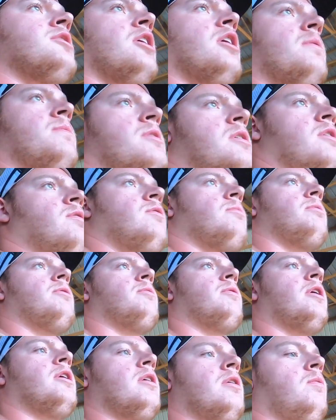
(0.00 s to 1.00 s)
James, he will be
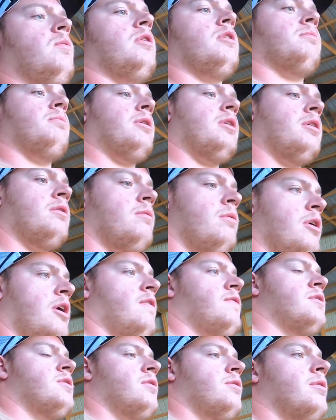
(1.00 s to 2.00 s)
raking with me. We
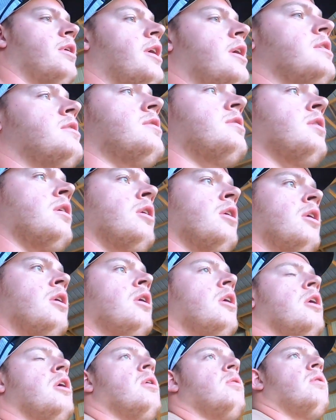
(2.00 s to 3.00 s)
have 2 rakes.
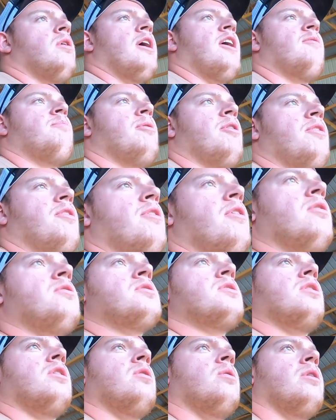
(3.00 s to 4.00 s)
We'll have both of
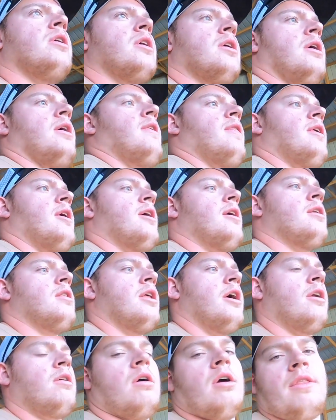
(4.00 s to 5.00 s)
those going, and then
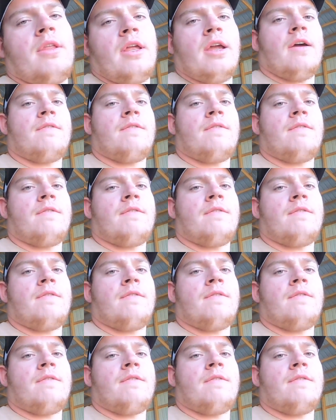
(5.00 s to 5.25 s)
later on in the